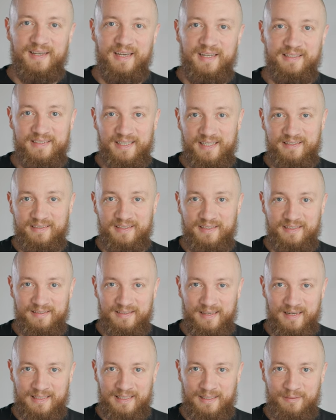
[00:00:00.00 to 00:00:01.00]
And that's
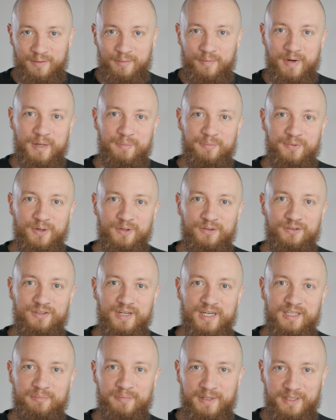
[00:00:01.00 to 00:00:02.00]
exactly where my
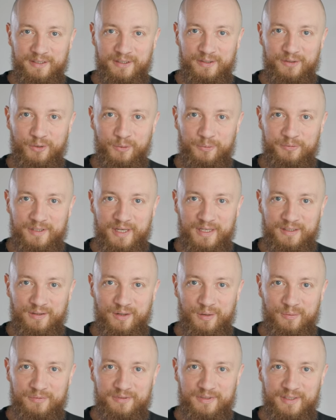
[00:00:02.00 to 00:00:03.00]
project Build a CubeSat
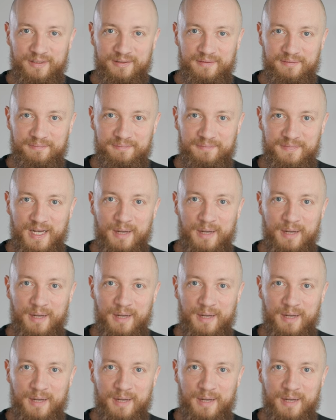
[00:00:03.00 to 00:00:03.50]
comes in.